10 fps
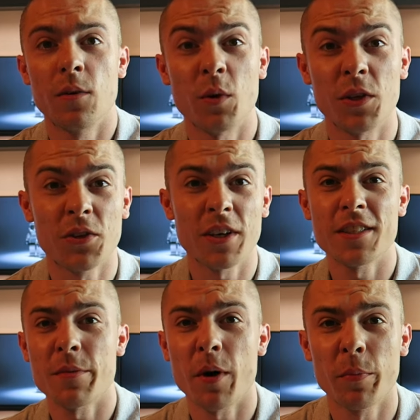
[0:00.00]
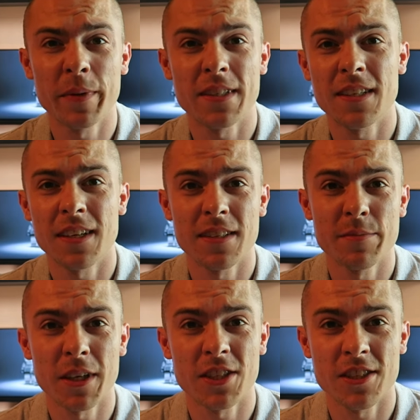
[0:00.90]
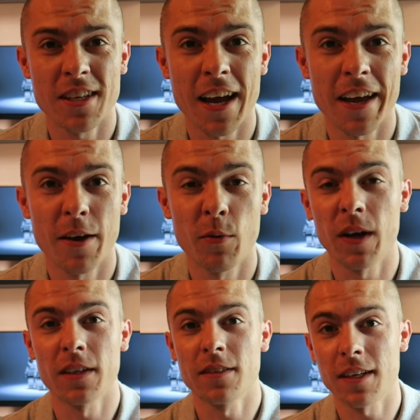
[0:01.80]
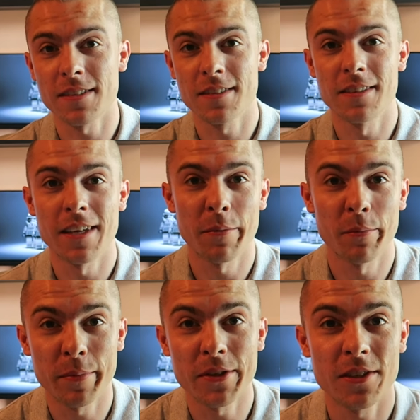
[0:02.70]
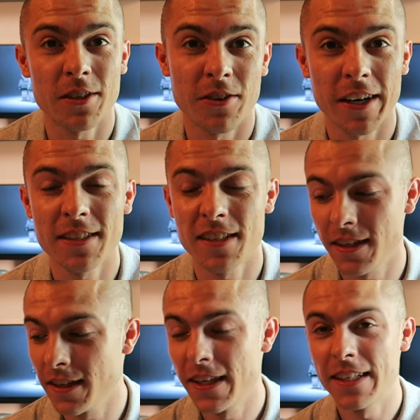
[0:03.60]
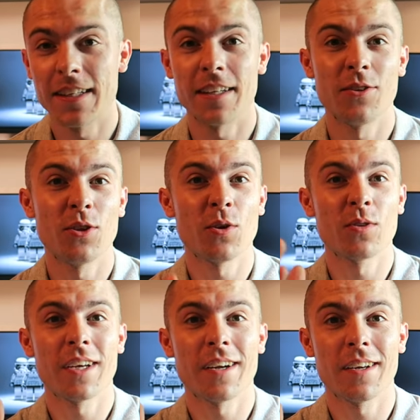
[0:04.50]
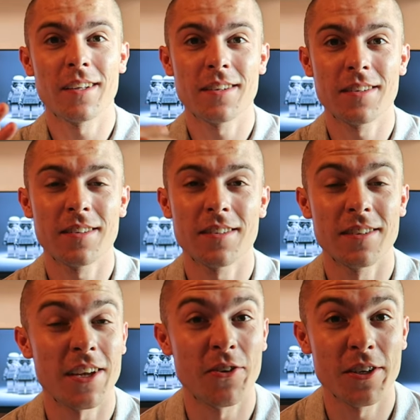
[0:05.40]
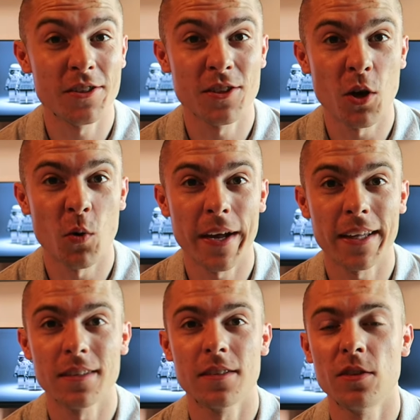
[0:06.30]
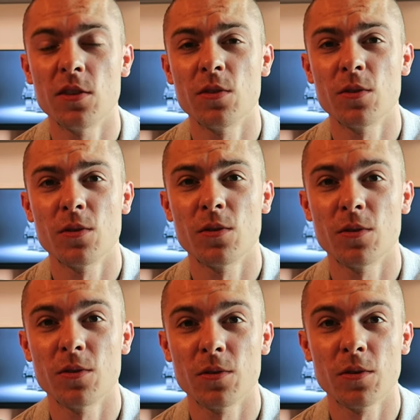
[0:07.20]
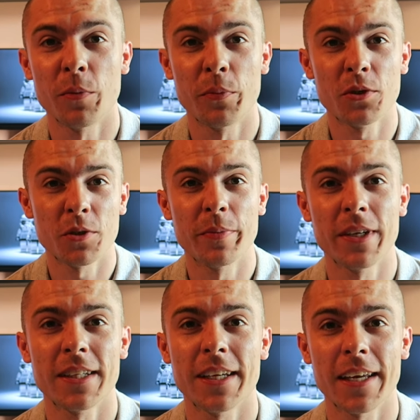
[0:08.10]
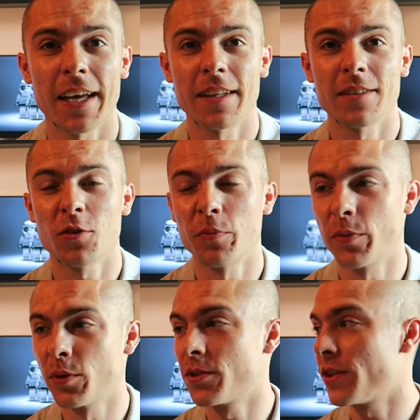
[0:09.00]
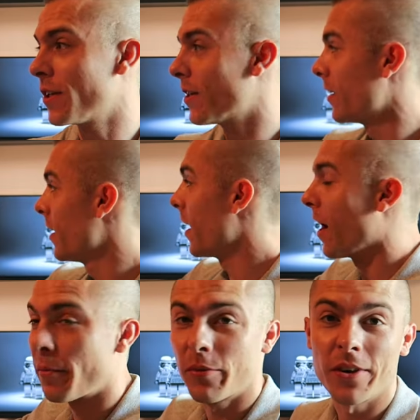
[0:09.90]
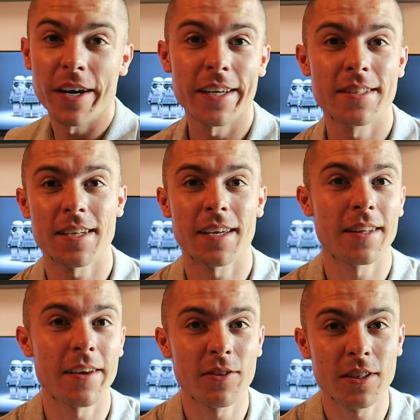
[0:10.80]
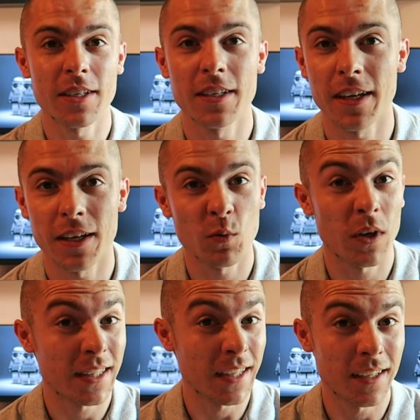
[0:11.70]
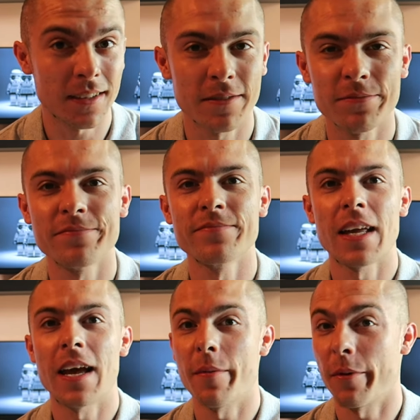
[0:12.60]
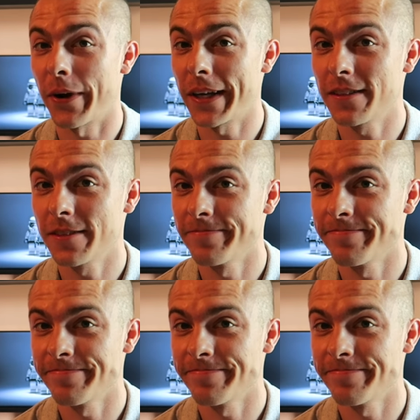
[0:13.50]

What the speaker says: When you're crazy about PC as much as I am, well, thus the name PC Crazy, then you know that there is no end to computer building and computer upgrades and everything and whatnot. Am I right?